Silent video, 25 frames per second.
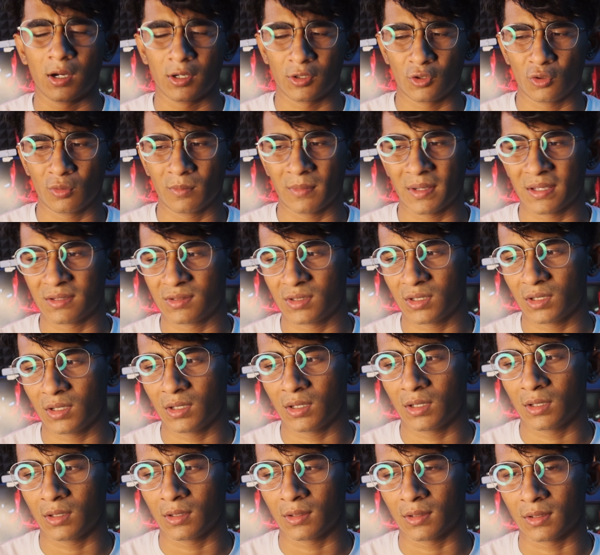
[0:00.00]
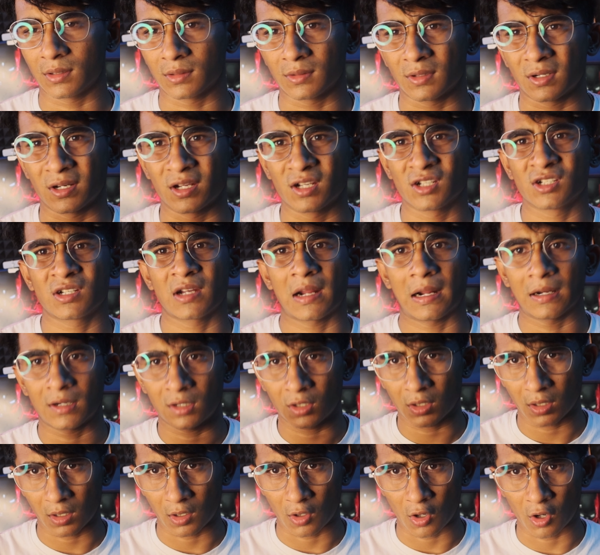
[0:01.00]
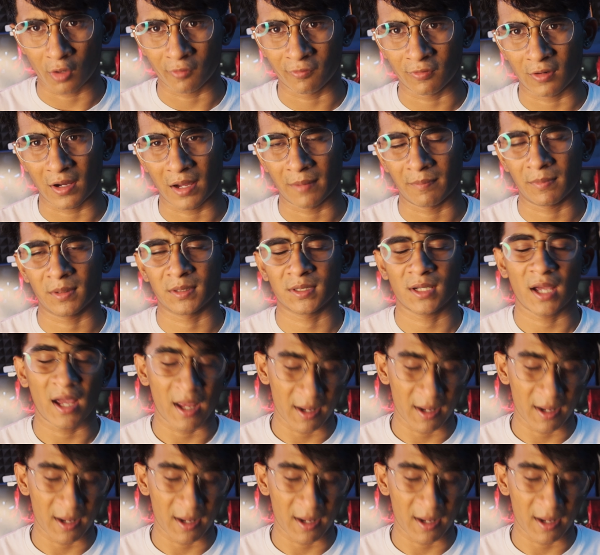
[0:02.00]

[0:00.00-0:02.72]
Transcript: you may see restart of app.